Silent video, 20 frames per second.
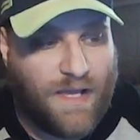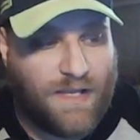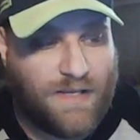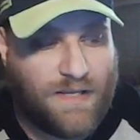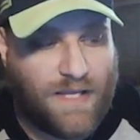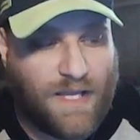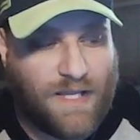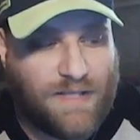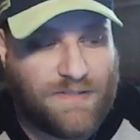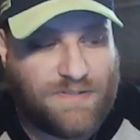
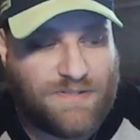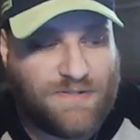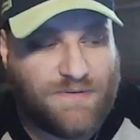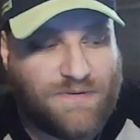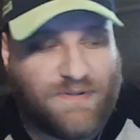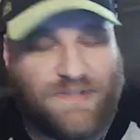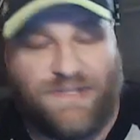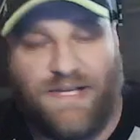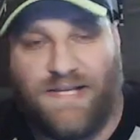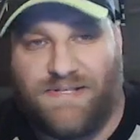And
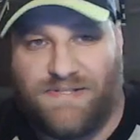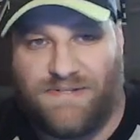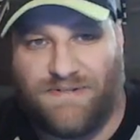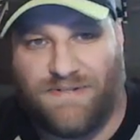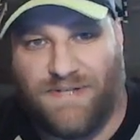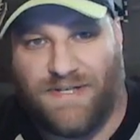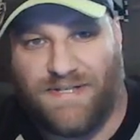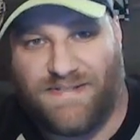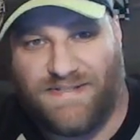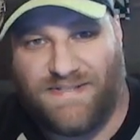to a lesser
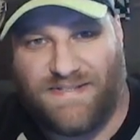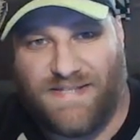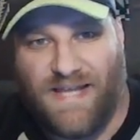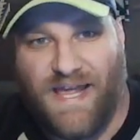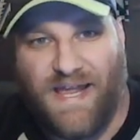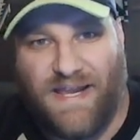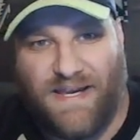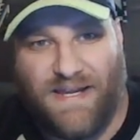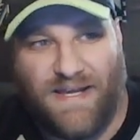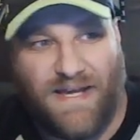
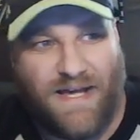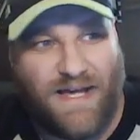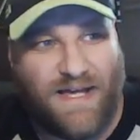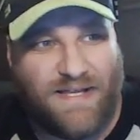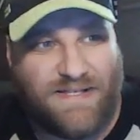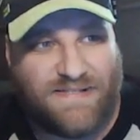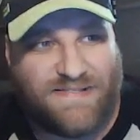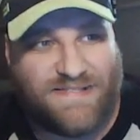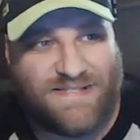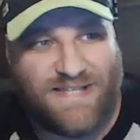extent,
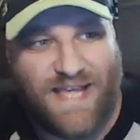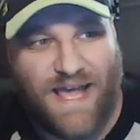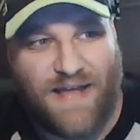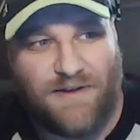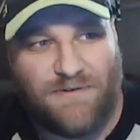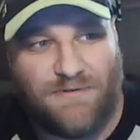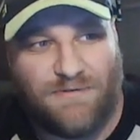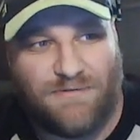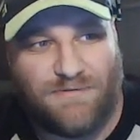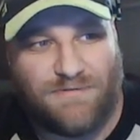
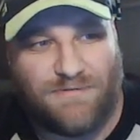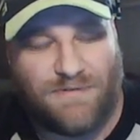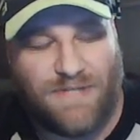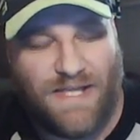Seattle,